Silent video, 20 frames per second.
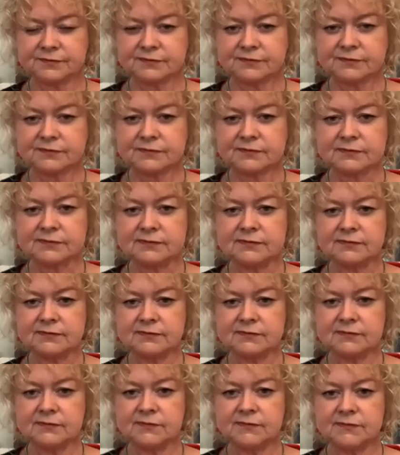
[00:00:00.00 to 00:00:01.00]

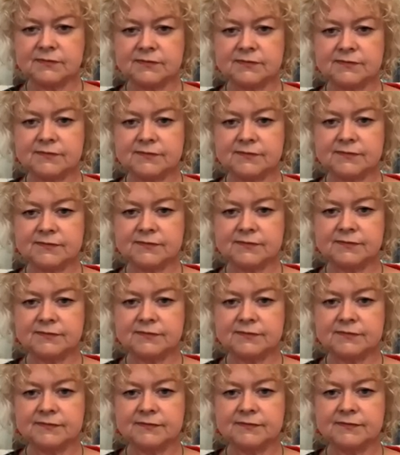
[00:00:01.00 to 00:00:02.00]

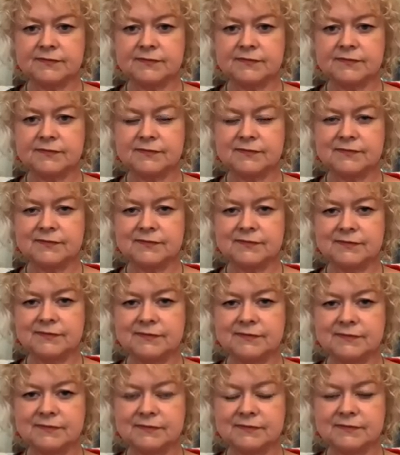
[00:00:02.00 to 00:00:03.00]

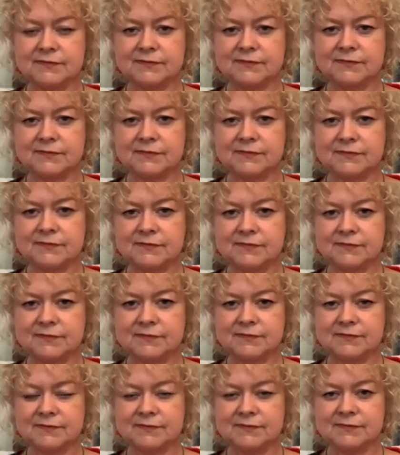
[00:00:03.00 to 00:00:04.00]

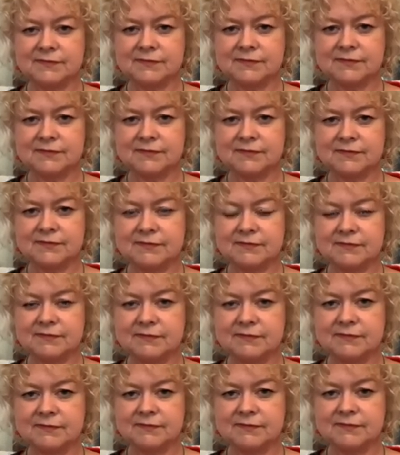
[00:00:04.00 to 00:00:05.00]

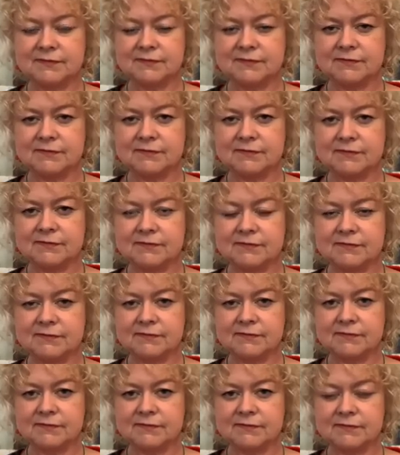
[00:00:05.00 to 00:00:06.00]

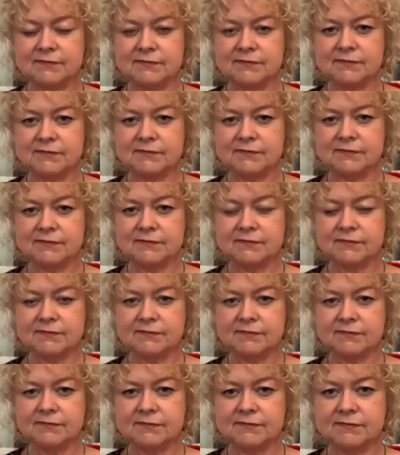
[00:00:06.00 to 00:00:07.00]

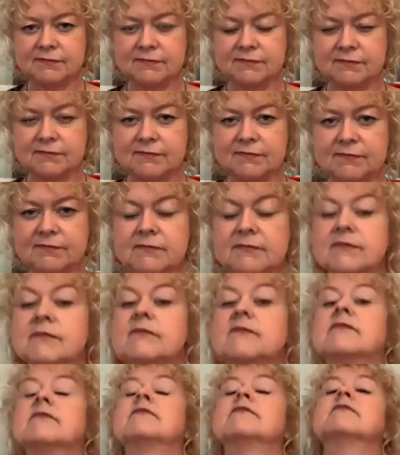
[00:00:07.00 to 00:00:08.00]
[no speech]